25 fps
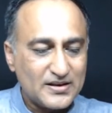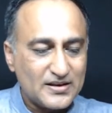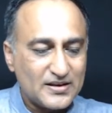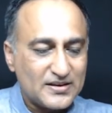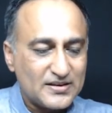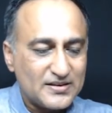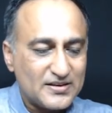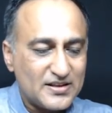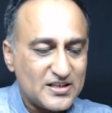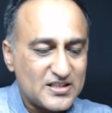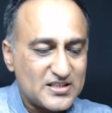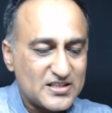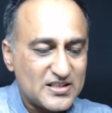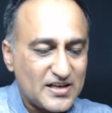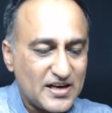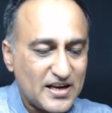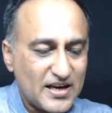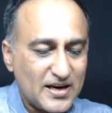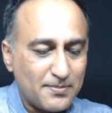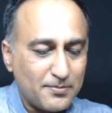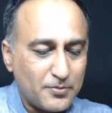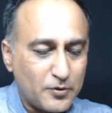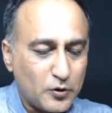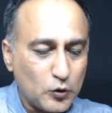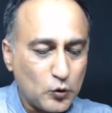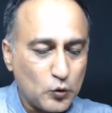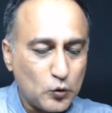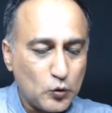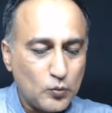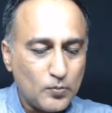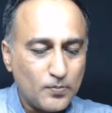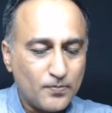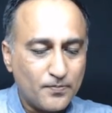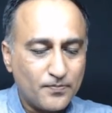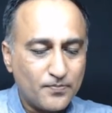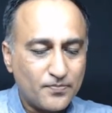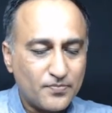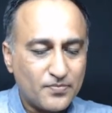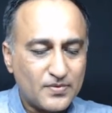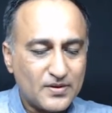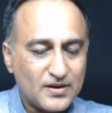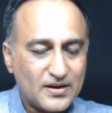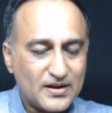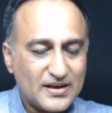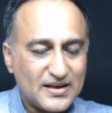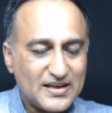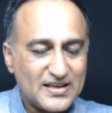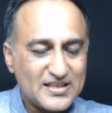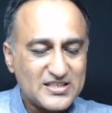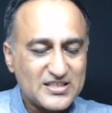this name 2
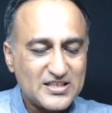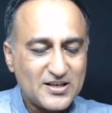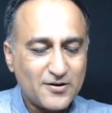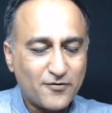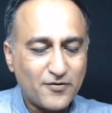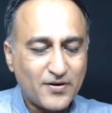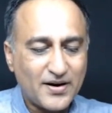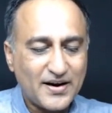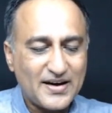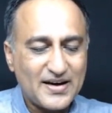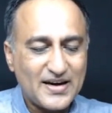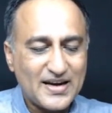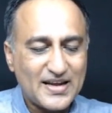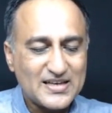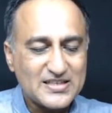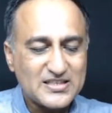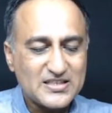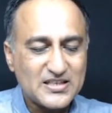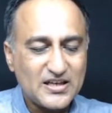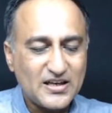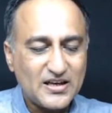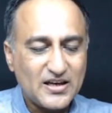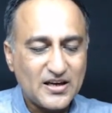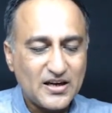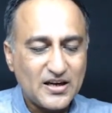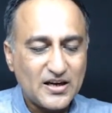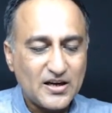is defined as a